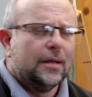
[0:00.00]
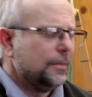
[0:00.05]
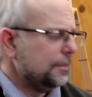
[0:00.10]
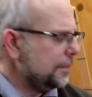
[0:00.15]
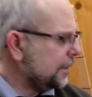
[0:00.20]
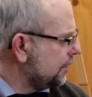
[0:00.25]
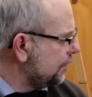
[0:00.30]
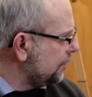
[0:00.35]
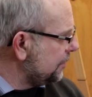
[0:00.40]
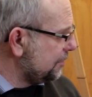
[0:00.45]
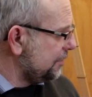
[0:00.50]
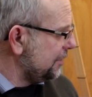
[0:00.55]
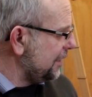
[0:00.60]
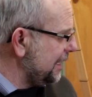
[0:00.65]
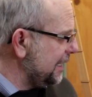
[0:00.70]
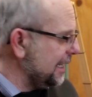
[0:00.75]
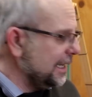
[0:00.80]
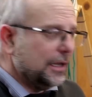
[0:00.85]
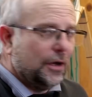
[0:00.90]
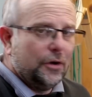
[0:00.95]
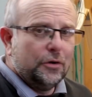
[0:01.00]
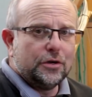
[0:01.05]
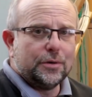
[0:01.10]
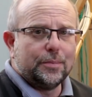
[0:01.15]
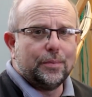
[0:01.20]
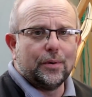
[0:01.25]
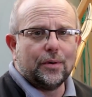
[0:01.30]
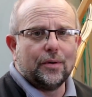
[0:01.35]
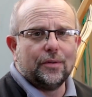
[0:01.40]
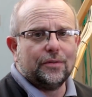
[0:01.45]
because any load you
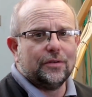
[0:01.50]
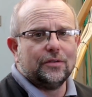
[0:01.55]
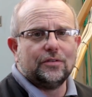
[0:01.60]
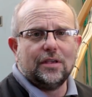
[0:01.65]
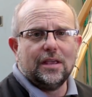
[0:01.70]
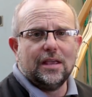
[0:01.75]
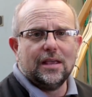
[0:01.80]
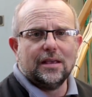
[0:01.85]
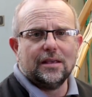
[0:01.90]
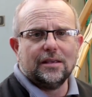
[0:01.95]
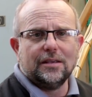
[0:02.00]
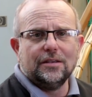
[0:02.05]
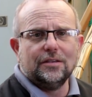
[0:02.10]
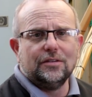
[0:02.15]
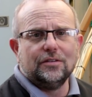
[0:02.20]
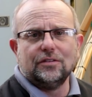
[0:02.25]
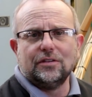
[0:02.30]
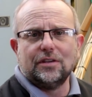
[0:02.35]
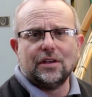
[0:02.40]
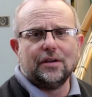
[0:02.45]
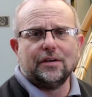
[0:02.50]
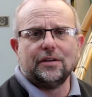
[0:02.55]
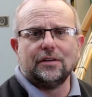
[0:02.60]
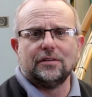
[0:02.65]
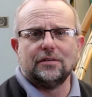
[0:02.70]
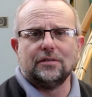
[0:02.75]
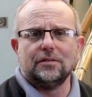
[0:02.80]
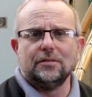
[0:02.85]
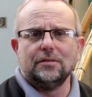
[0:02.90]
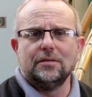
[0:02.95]
put on this here is going
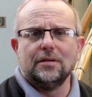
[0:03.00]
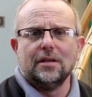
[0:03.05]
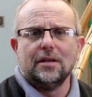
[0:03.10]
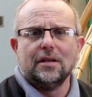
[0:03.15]
to